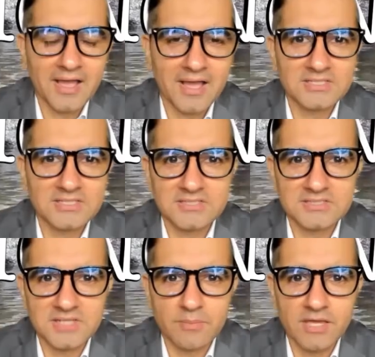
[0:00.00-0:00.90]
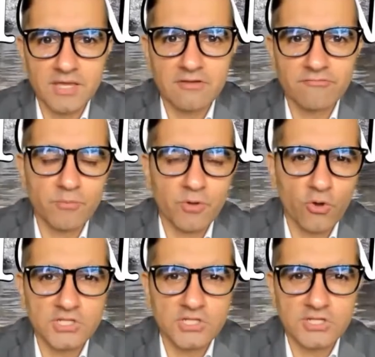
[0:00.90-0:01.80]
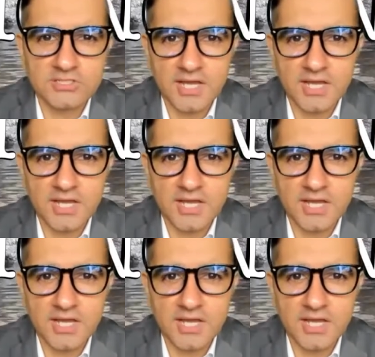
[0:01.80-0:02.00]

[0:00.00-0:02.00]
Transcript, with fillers: Hi guys, this is Abi from Gokce